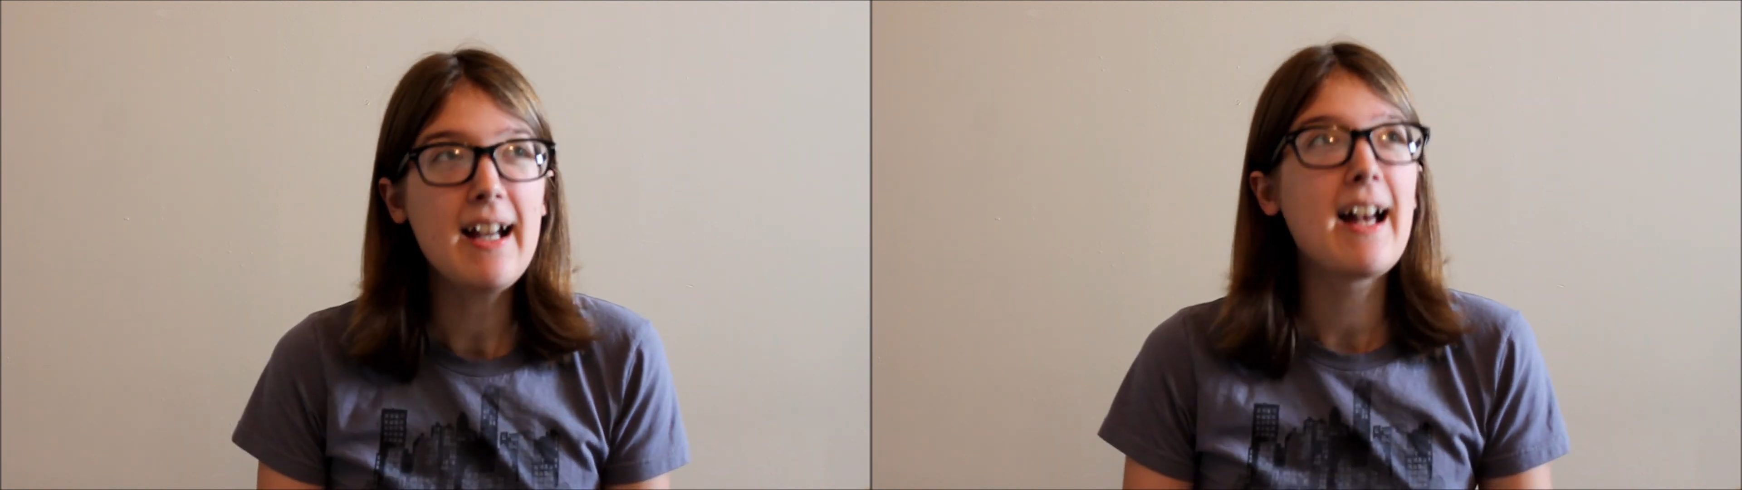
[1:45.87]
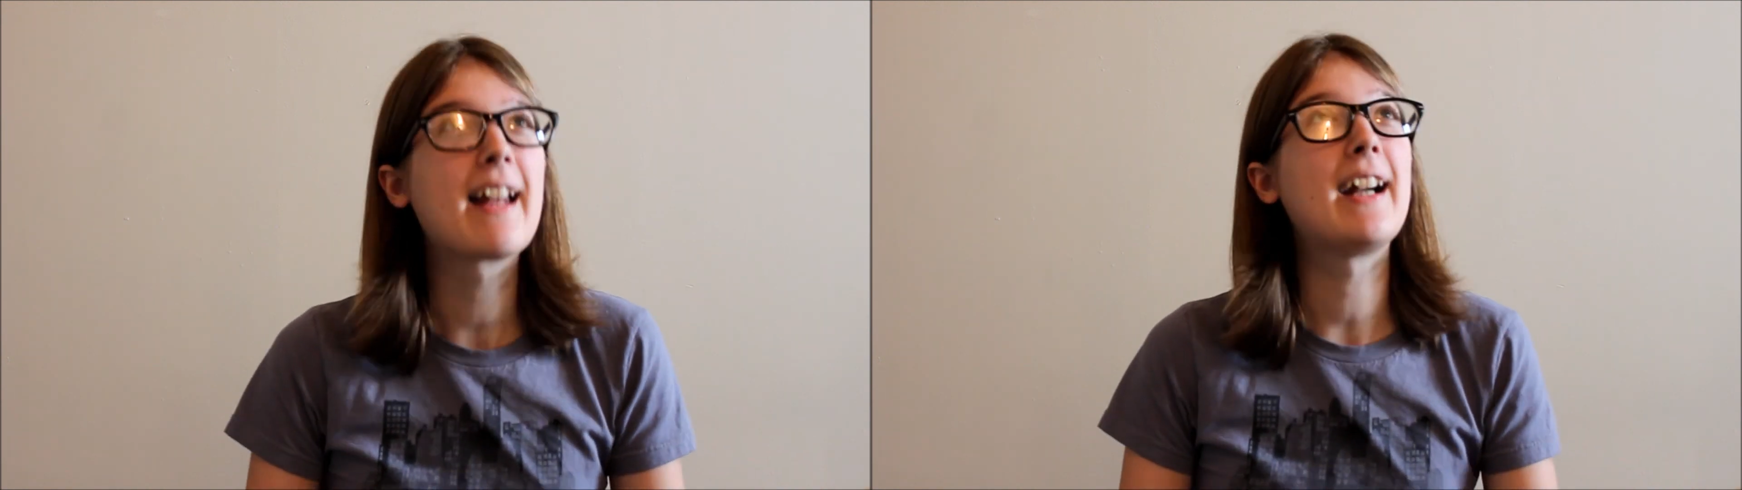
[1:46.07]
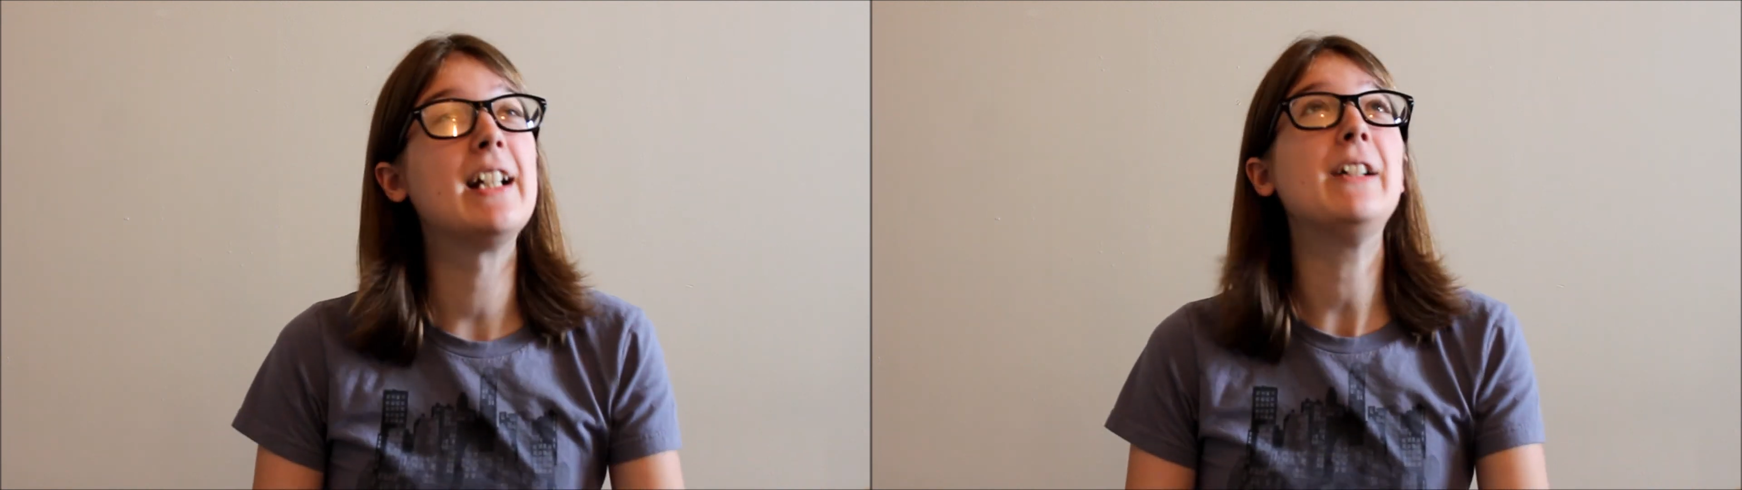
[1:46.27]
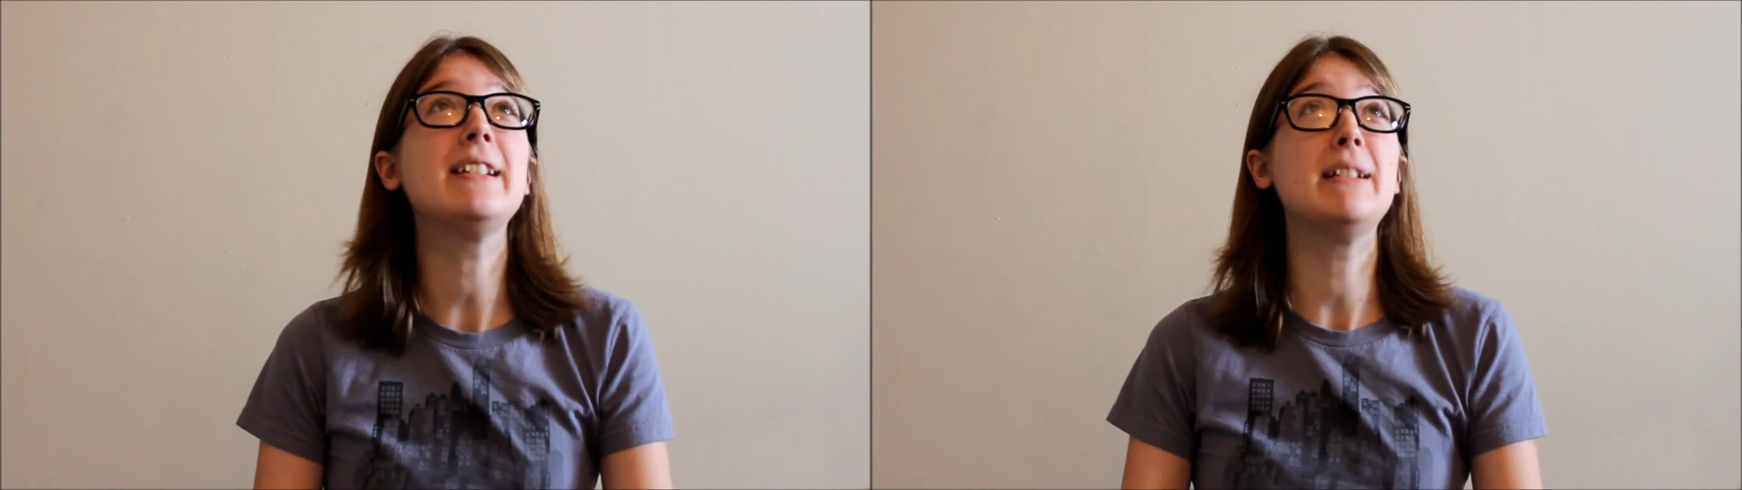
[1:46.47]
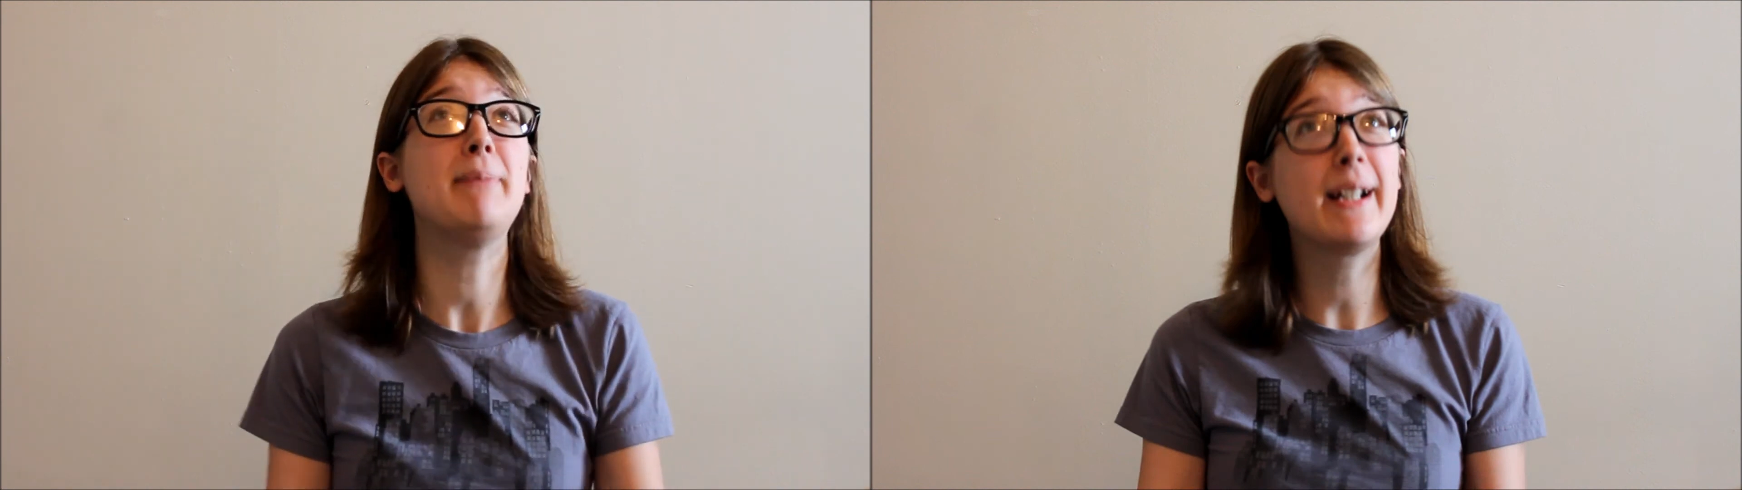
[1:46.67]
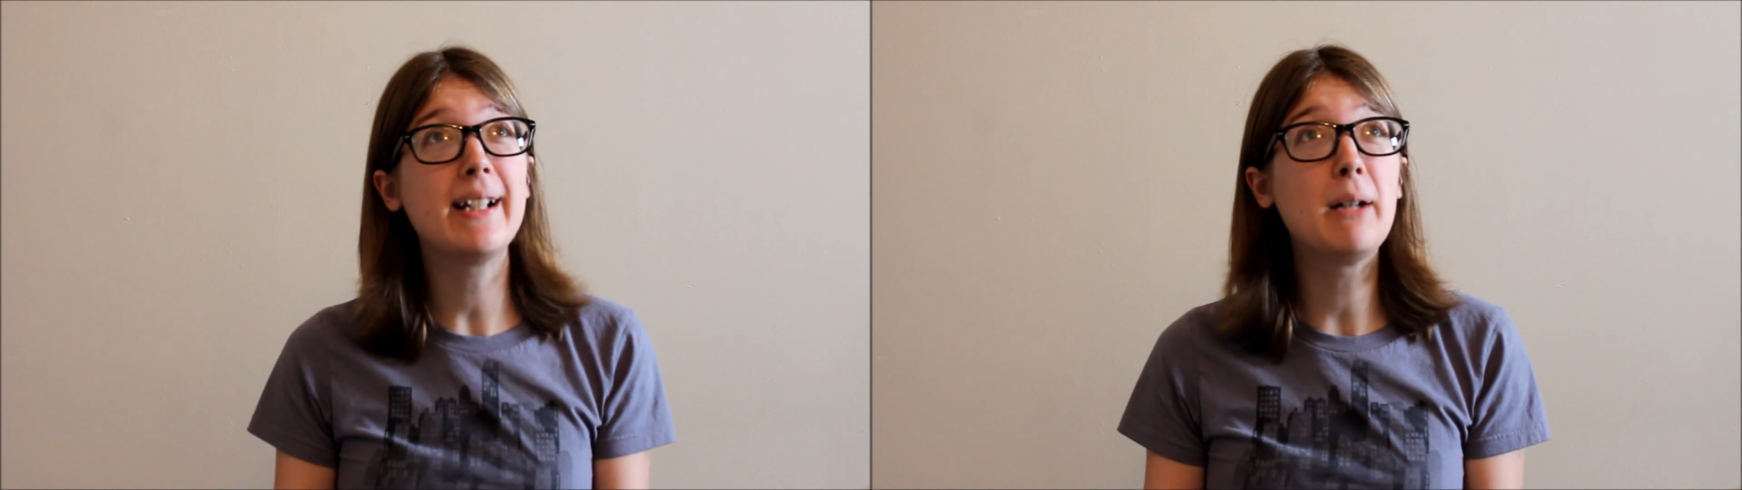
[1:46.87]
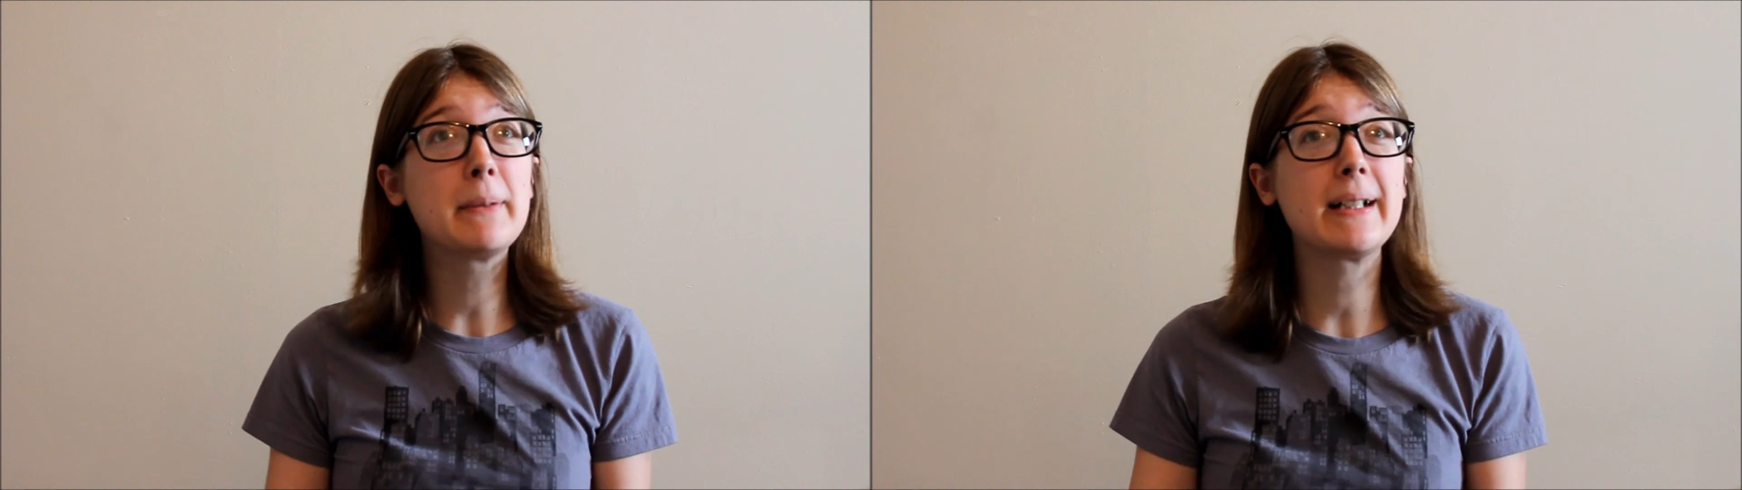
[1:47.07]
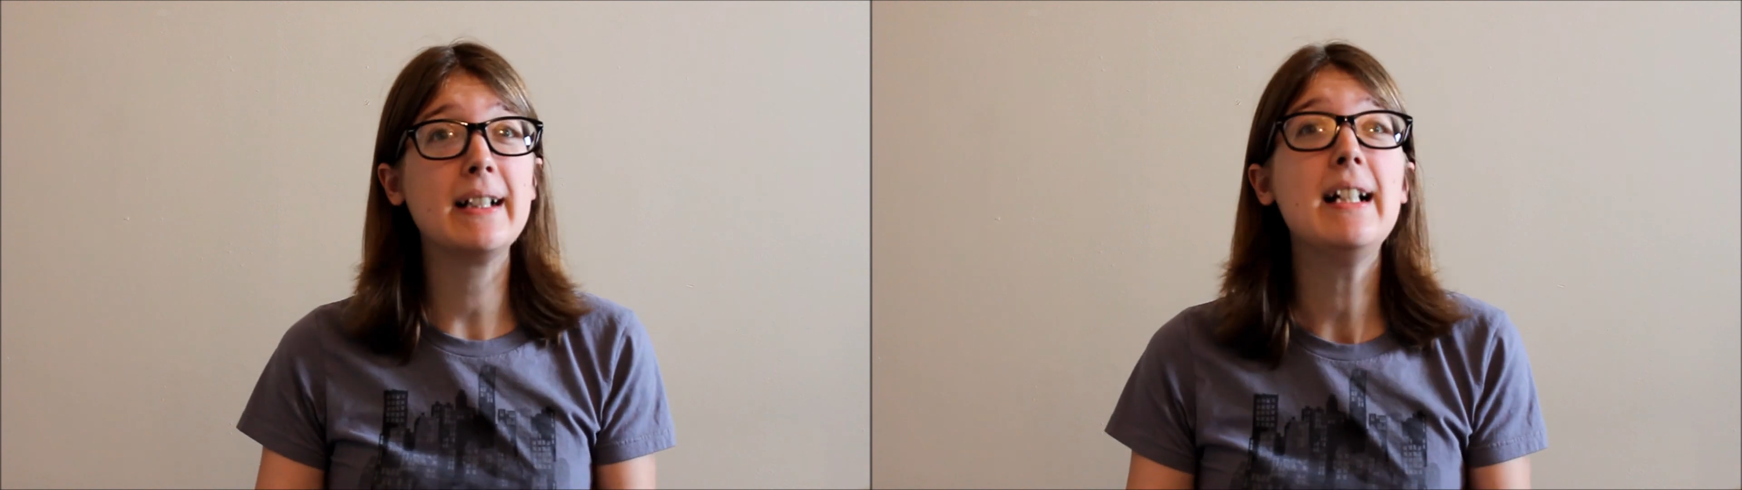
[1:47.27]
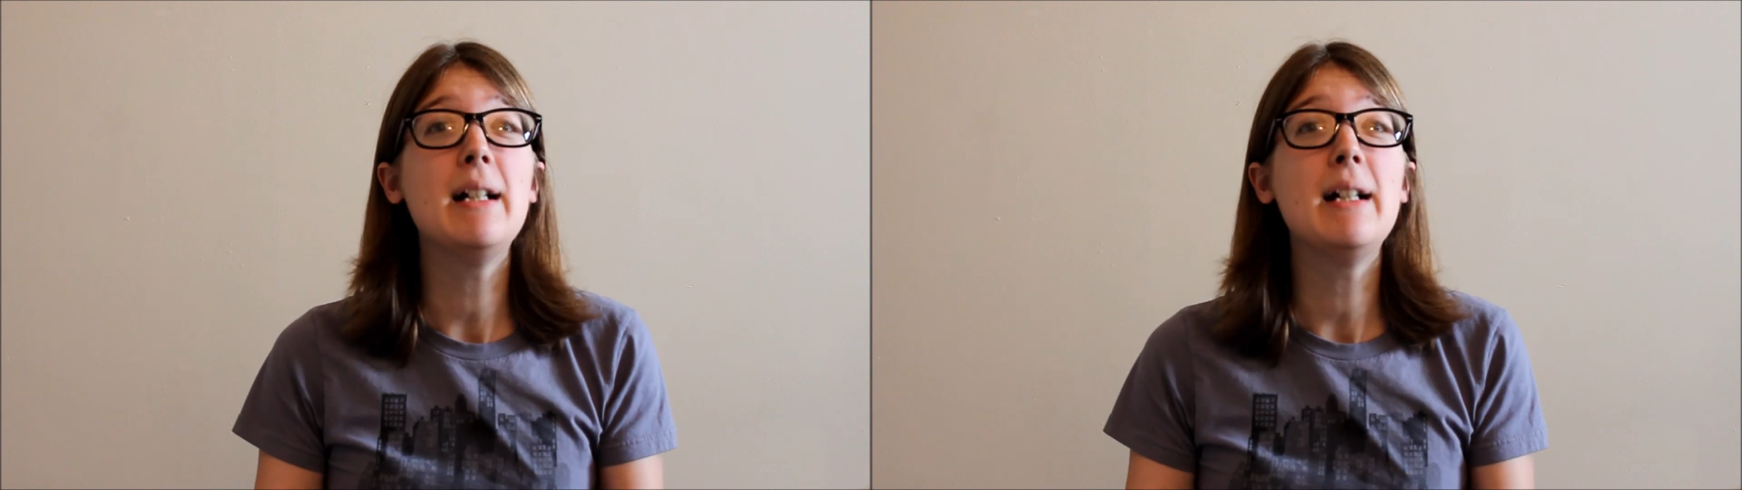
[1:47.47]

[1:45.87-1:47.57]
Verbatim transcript: And I know it's a big number,